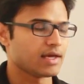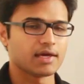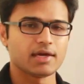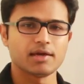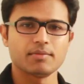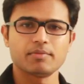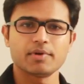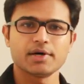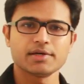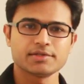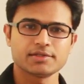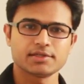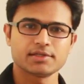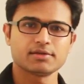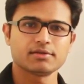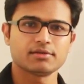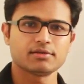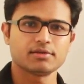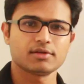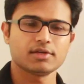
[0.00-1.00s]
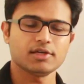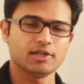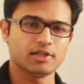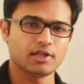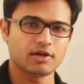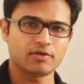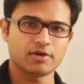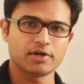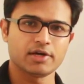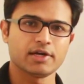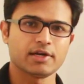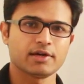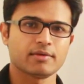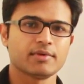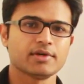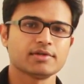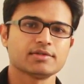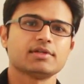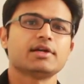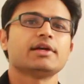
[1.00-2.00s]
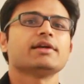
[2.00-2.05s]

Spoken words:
a person in our database,